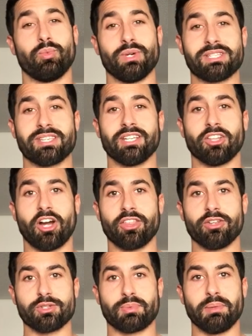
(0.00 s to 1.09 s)
we see a lot of
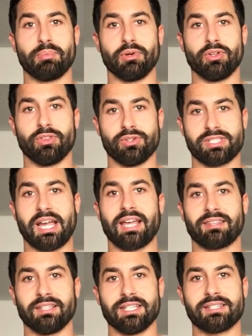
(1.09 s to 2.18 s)
those people, those
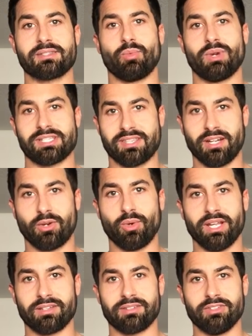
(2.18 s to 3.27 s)
athletes, once they
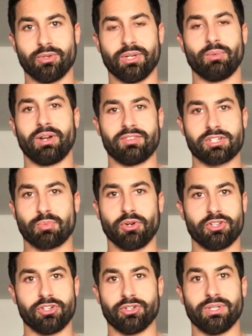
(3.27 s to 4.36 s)
quit doing whatever sport
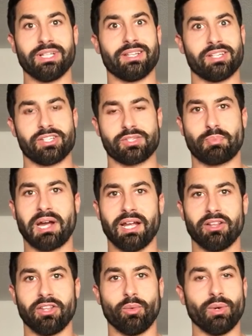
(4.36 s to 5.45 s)
they're doing, that they just
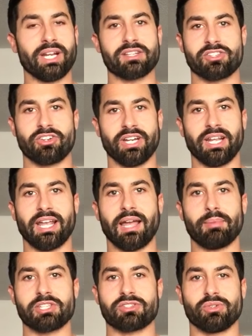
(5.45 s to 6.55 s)
pile on the weight because their eating
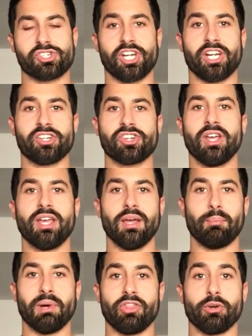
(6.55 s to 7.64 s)
habits don't change,
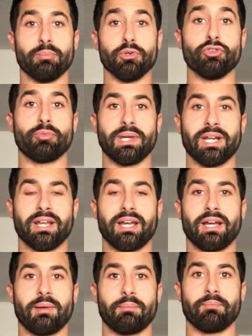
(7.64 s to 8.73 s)
but their movement
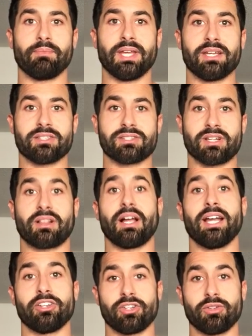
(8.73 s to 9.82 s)
um, has
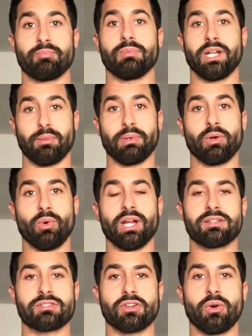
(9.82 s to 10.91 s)
declined in a big way.
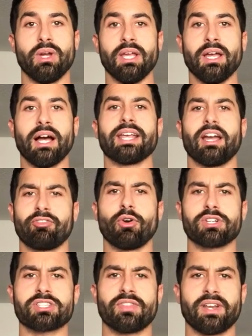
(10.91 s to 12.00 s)
So, uh, yeah,
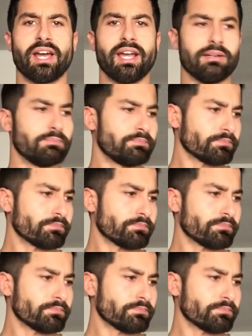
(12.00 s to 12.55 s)
focus on the diet.